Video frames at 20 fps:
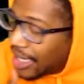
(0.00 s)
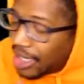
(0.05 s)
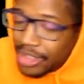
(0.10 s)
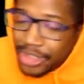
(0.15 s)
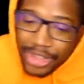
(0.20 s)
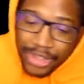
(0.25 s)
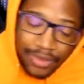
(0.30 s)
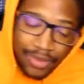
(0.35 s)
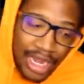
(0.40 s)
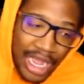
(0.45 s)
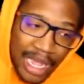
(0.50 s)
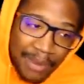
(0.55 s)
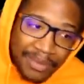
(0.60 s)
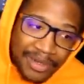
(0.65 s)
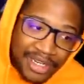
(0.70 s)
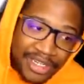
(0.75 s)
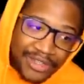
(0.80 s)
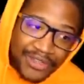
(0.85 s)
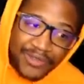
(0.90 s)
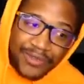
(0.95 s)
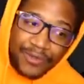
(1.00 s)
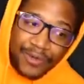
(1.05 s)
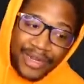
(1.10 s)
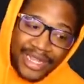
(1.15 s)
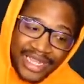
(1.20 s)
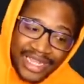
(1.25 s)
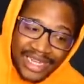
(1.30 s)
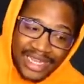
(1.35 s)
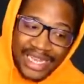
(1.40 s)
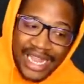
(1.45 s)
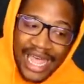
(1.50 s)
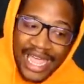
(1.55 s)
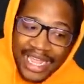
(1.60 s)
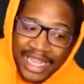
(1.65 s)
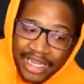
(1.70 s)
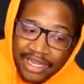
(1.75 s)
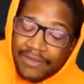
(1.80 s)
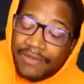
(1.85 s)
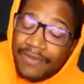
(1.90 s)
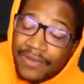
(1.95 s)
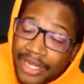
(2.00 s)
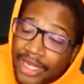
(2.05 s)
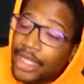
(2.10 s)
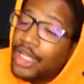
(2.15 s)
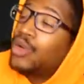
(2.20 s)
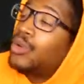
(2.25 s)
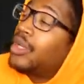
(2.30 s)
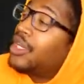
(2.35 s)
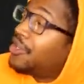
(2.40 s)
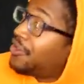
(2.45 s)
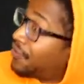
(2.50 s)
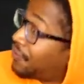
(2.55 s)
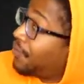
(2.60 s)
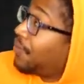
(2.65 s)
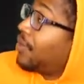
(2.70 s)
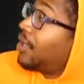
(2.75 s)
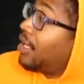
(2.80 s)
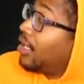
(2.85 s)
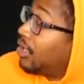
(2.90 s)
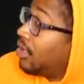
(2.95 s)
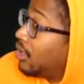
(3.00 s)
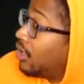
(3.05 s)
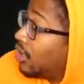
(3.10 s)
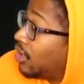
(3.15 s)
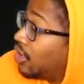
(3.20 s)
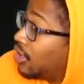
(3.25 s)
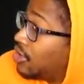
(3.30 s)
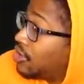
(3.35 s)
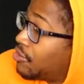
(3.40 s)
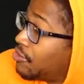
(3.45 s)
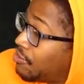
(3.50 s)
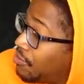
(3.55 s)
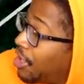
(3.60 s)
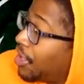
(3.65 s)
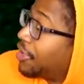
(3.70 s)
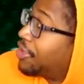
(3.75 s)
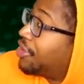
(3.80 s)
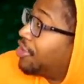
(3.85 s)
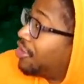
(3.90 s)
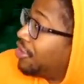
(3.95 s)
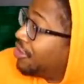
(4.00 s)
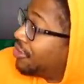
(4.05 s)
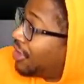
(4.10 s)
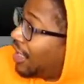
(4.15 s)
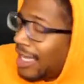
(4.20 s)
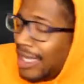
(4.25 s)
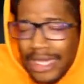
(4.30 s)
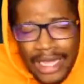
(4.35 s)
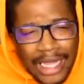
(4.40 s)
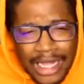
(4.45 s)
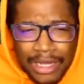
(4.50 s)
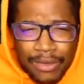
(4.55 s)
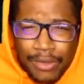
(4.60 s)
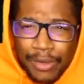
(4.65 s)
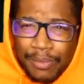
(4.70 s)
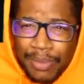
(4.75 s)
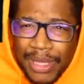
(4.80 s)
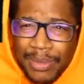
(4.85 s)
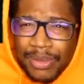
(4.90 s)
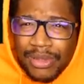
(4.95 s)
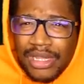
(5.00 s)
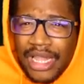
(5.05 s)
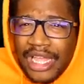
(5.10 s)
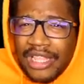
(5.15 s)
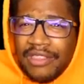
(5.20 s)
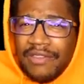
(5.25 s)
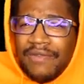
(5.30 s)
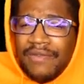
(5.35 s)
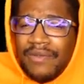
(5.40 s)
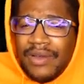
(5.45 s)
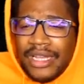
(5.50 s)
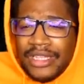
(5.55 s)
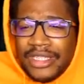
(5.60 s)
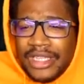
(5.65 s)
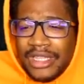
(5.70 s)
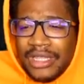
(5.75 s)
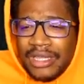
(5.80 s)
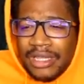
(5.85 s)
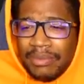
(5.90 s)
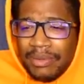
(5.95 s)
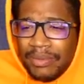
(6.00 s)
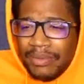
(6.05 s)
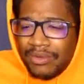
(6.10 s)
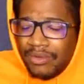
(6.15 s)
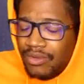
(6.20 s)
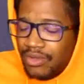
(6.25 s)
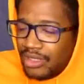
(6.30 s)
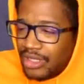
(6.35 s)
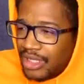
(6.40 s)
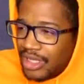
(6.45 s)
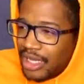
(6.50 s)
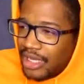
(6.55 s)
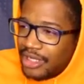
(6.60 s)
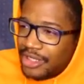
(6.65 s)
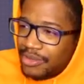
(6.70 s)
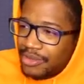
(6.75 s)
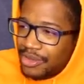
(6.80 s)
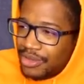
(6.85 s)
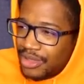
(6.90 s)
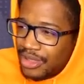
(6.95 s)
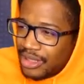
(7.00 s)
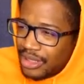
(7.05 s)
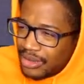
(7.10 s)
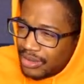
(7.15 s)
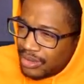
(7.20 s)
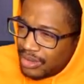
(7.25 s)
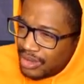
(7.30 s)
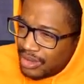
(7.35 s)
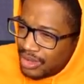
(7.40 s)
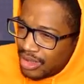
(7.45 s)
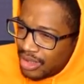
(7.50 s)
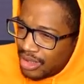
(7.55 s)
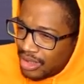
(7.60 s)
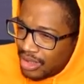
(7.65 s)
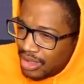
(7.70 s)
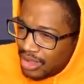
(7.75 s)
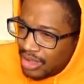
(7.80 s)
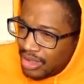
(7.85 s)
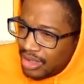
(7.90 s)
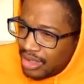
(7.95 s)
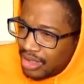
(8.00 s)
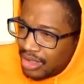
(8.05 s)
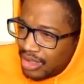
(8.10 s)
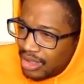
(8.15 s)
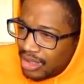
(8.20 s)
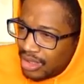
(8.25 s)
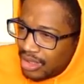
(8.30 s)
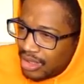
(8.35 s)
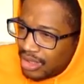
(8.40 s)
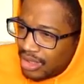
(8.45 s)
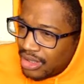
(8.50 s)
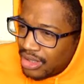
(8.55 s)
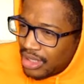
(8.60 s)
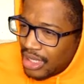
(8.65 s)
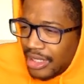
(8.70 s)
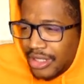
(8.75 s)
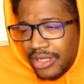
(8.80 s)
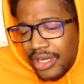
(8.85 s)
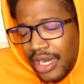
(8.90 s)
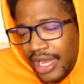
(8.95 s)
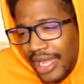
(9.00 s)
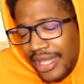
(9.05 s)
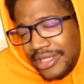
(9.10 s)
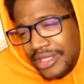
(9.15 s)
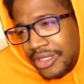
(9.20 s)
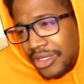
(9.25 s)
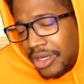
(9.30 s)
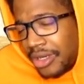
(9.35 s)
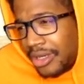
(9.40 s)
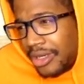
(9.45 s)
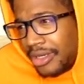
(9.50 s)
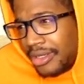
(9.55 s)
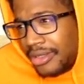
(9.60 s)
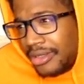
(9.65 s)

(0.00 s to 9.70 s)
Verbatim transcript: subscribing is free. Liking the video is free. Make sure you do that. I, I, when people like the, I say, look, people, Giannis, which one is this one? I thought I had this card.